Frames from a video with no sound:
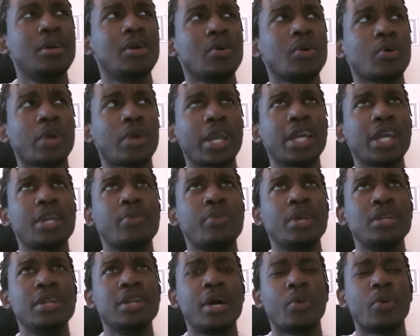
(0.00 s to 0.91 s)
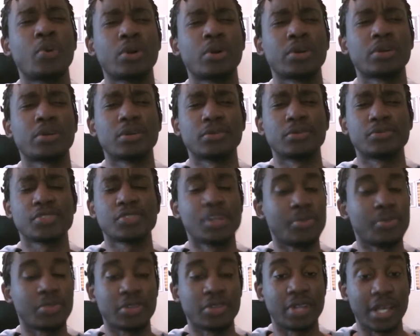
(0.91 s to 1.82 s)
or Anime Network or
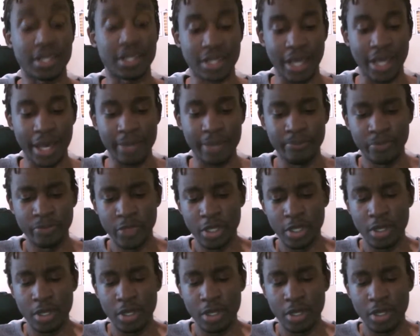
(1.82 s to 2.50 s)
something like that.